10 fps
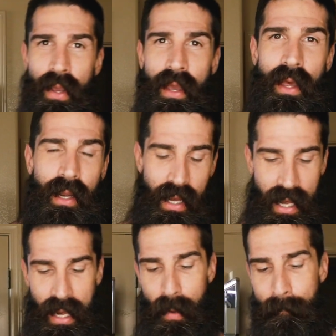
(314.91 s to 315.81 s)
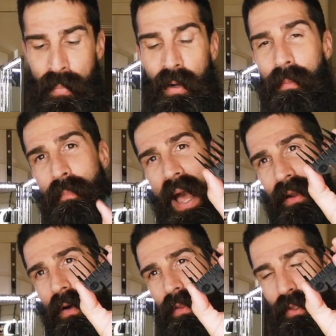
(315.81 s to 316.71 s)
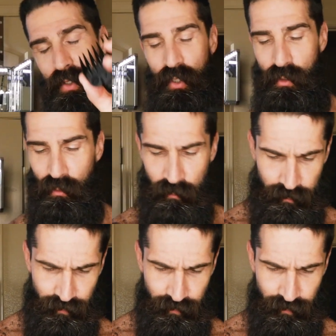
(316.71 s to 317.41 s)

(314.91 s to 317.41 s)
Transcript: ahead and put back on the two.